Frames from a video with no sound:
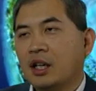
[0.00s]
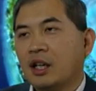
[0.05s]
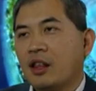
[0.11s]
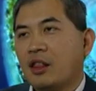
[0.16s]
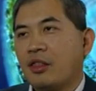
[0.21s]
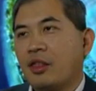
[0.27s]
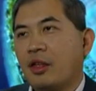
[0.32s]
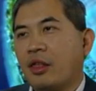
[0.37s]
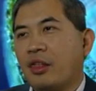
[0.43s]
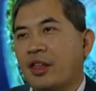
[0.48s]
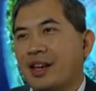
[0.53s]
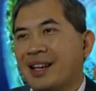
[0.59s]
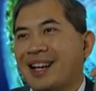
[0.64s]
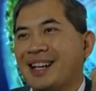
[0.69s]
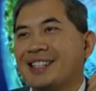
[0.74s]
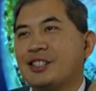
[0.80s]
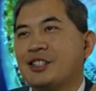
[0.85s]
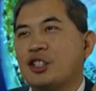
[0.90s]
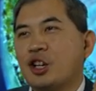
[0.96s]
The thing I
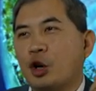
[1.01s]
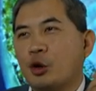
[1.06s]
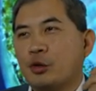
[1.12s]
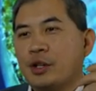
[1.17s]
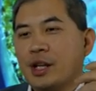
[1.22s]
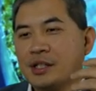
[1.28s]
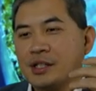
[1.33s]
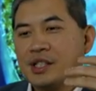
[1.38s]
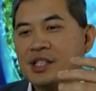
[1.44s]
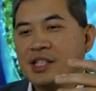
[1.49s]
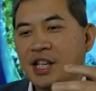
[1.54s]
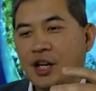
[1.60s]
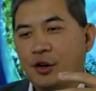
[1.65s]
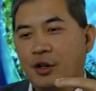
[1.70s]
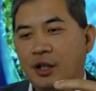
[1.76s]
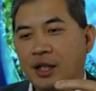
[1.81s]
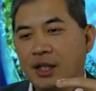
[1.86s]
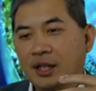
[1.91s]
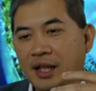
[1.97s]
don't
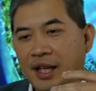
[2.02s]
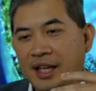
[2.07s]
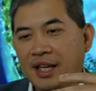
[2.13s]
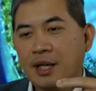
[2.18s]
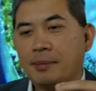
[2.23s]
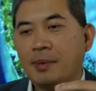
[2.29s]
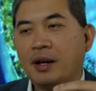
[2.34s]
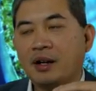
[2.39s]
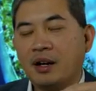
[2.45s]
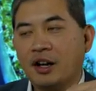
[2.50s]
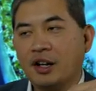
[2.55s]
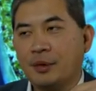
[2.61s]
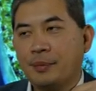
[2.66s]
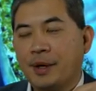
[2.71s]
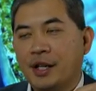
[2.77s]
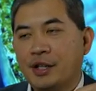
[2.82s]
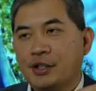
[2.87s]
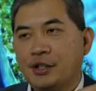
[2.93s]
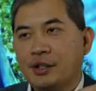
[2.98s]
necessarily like about
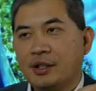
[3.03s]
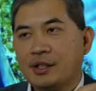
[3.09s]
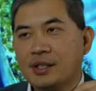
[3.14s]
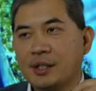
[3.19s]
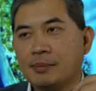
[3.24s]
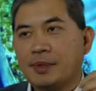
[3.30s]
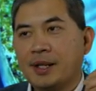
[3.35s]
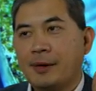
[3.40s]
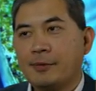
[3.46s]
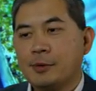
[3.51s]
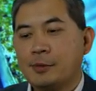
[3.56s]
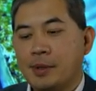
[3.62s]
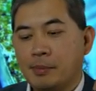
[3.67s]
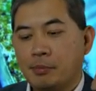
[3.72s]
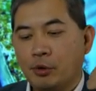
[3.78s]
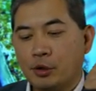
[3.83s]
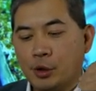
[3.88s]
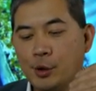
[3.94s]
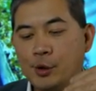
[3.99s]
automation is sometimes
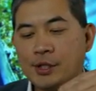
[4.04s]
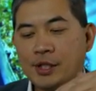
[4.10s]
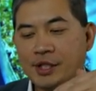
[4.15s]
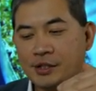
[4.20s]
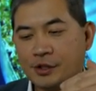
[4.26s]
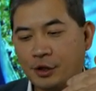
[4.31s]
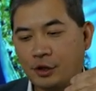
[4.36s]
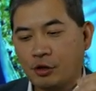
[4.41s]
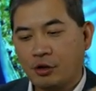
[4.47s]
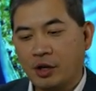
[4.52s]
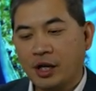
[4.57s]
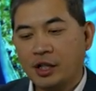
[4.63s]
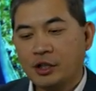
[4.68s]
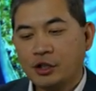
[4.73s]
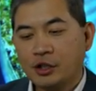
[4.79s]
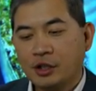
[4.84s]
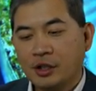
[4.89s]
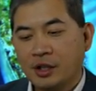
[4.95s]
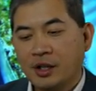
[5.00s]
people use it as a
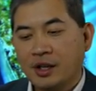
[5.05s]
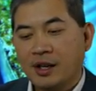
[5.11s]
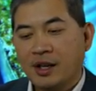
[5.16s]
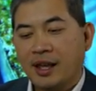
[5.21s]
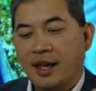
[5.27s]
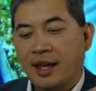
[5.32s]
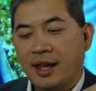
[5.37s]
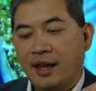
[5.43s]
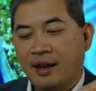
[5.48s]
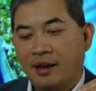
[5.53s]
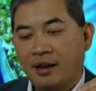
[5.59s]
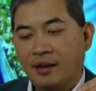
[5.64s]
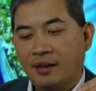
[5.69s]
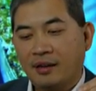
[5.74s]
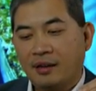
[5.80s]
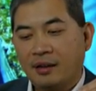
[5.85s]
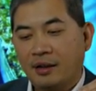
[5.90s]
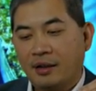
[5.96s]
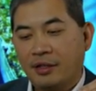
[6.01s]
crutch
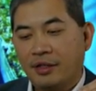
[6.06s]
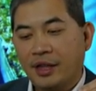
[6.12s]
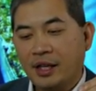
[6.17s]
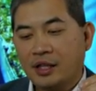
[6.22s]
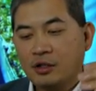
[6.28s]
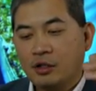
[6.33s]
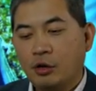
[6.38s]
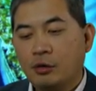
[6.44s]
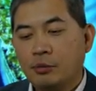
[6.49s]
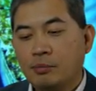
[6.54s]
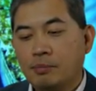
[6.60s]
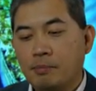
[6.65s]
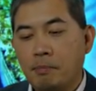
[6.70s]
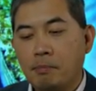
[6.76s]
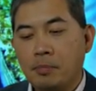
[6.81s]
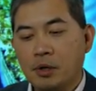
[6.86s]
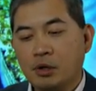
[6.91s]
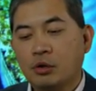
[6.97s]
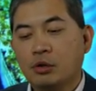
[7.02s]
and they don't
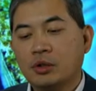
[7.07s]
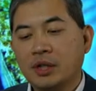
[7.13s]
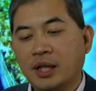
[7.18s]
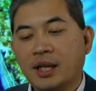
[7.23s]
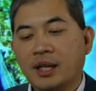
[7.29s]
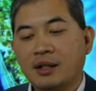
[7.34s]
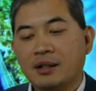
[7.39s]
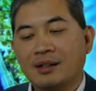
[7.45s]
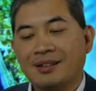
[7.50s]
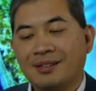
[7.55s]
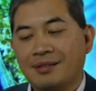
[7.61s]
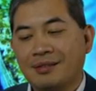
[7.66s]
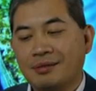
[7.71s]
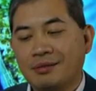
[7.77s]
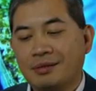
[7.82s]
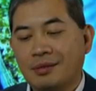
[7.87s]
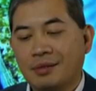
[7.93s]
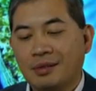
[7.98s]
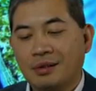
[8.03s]
build in
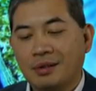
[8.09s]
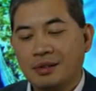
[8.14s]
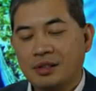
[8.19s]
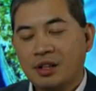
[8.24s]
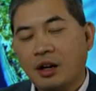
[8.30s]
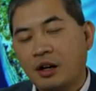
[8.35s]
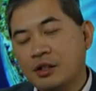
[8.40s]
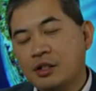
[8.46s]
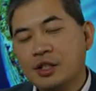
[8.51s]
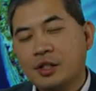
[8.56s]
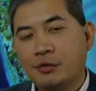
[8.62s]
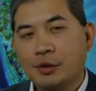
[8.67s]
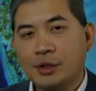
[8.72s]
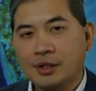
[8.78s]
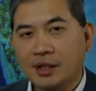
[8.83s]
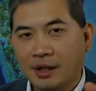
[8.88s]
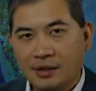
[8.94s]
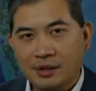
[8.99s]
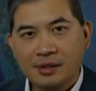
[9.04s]
tons of
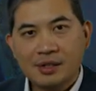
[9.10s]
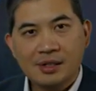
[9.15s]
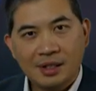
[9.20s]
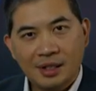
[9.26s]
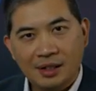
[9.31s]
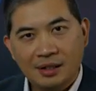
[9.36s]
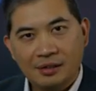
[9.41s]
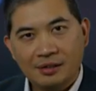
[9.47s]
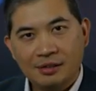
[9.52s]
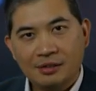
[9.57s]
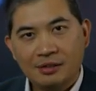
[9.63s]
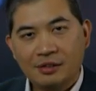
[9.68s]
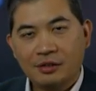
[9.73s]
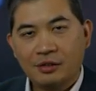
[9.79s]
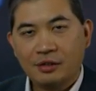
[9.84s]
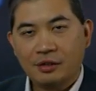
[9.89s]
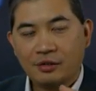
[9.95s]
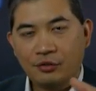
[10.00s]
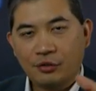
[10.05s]
redundancy
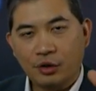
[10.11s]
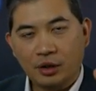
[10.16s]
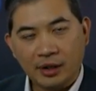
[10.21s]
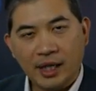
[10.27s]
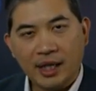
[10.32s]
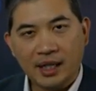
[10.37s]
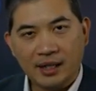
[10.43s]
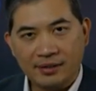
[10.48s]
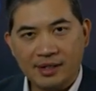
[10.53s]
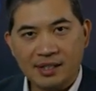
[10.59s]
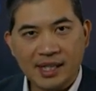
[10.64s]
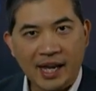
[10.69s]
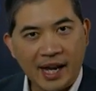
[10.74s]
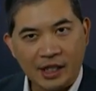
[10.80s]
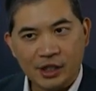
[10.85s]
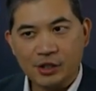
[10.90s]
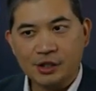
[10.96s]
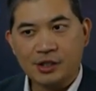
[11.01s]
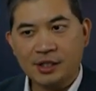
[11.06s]
for a lot of these
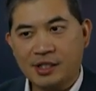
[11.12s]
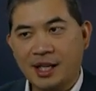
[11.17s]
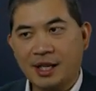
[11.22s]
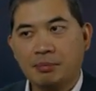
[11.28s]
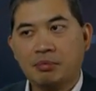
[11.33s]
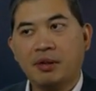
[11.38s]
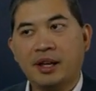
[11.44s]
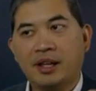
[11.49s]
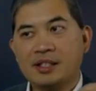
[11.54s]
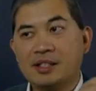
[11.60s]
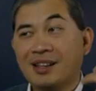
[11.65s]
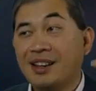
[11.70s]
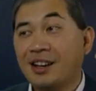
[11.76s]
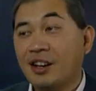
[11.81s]
actions to take place.